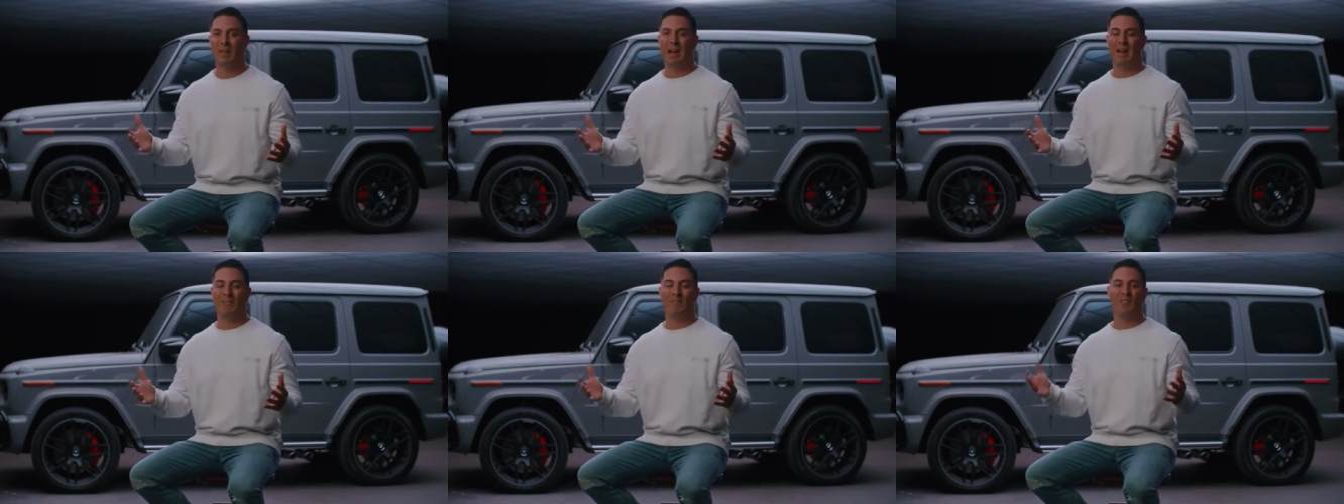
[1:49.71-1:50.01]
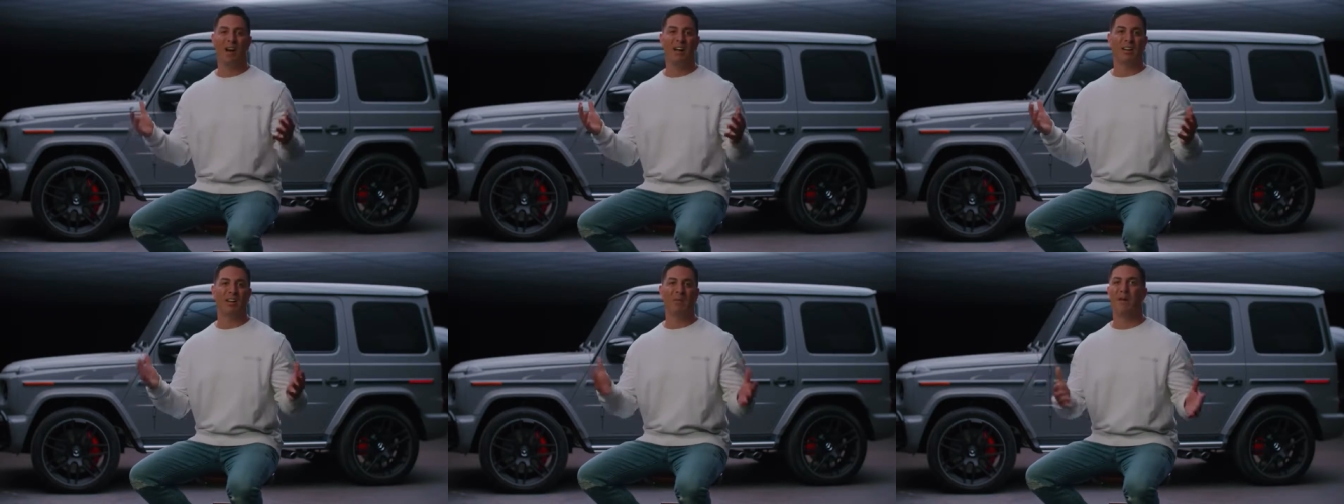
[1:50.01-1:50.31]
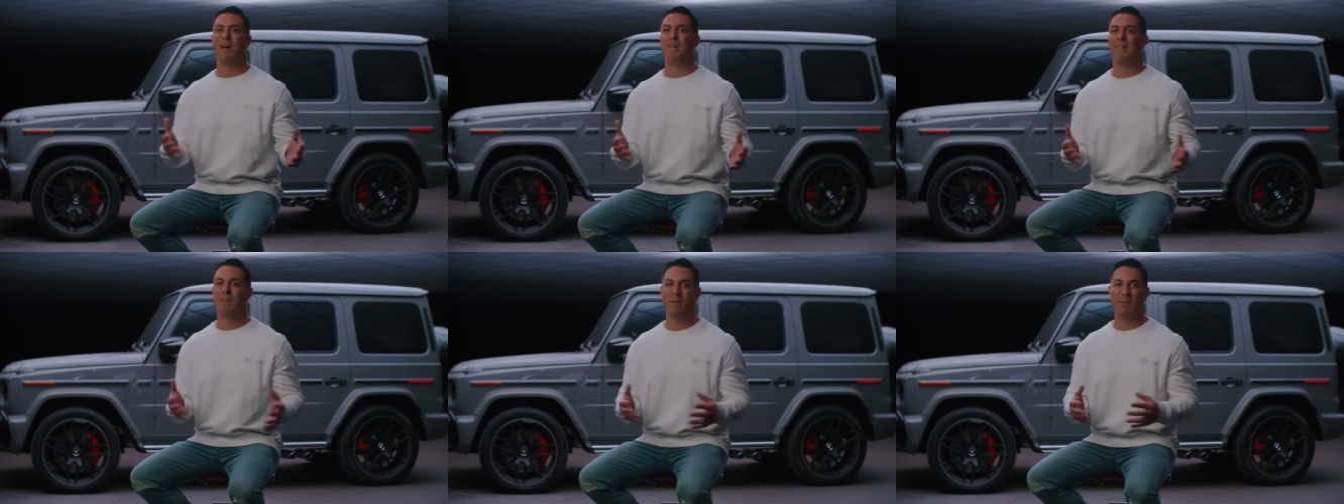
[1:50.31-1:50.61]
I've talked
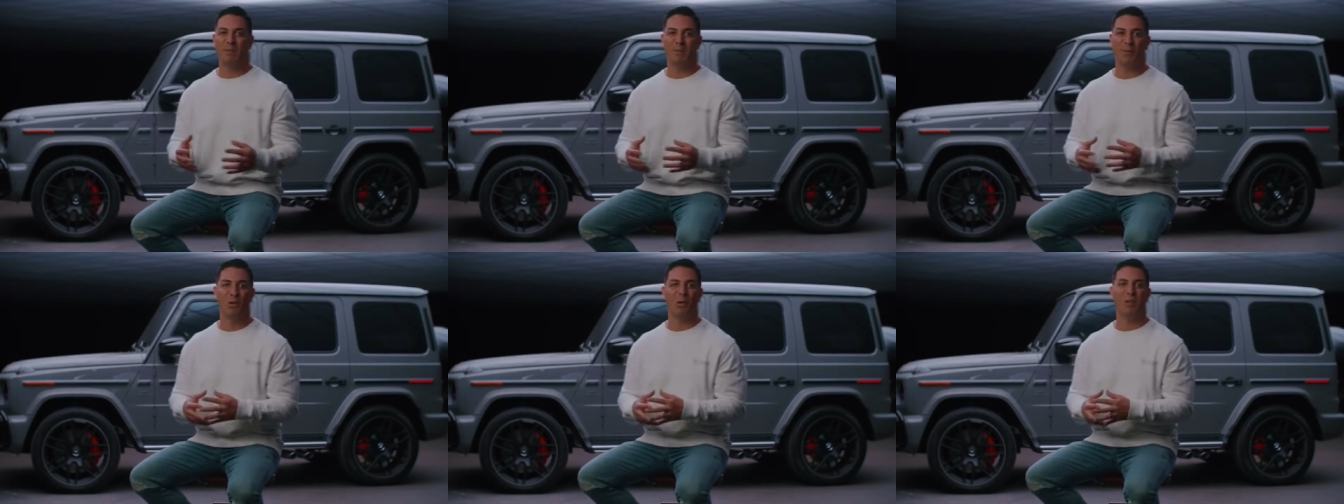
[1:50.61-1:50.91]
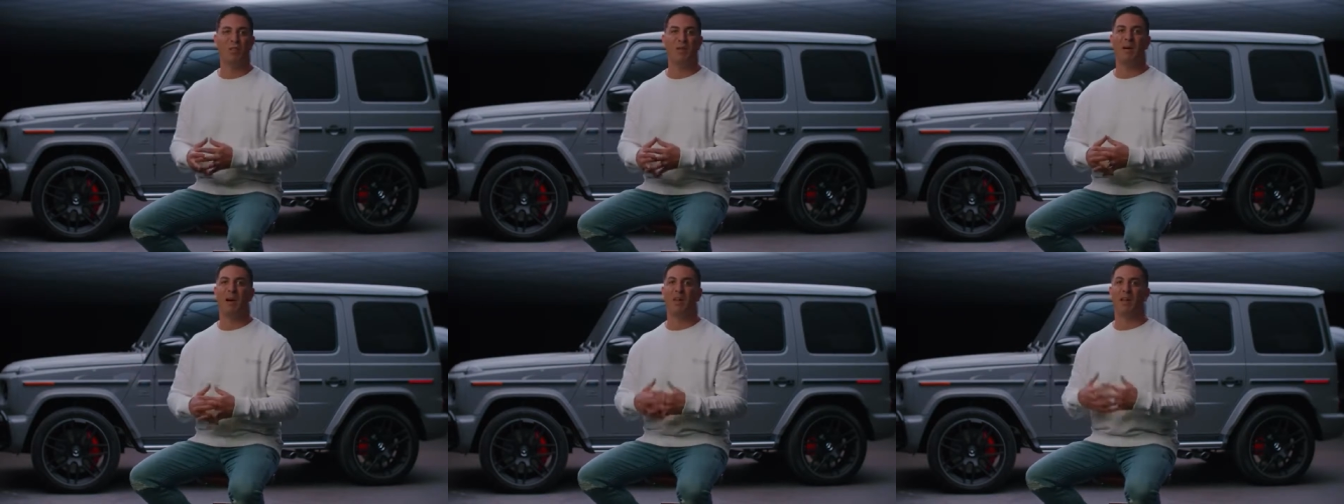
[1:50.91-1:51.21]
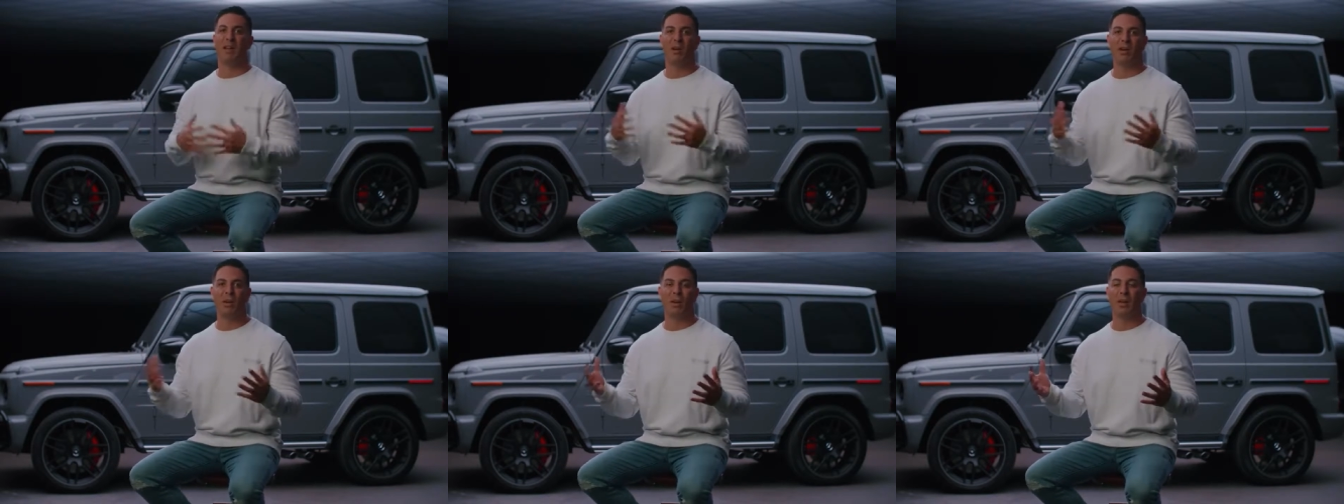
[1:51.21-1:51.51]
about that before. It's
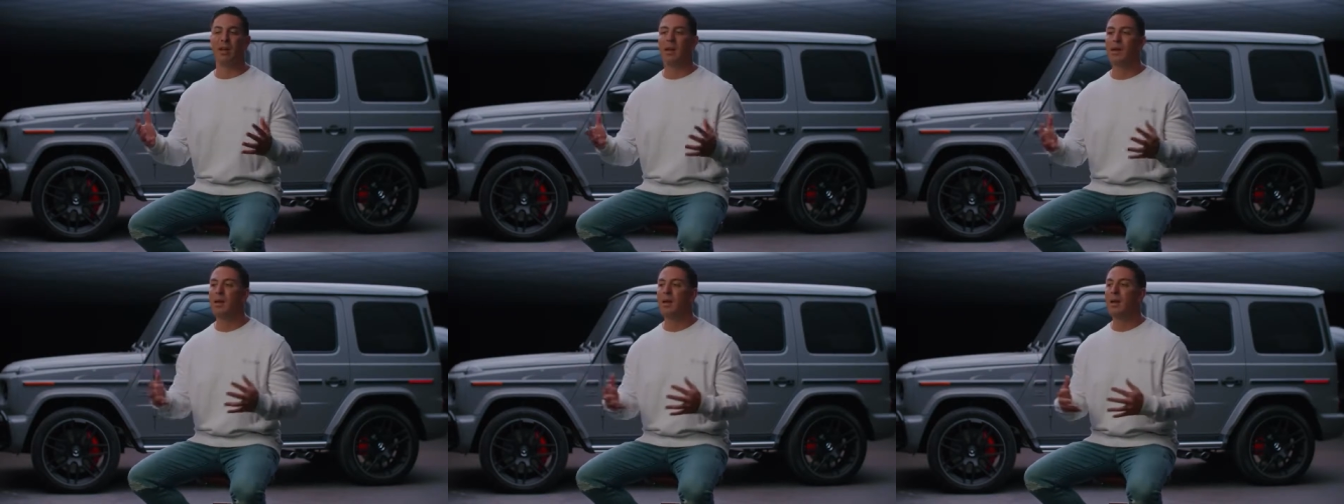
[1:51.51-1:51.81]
about learning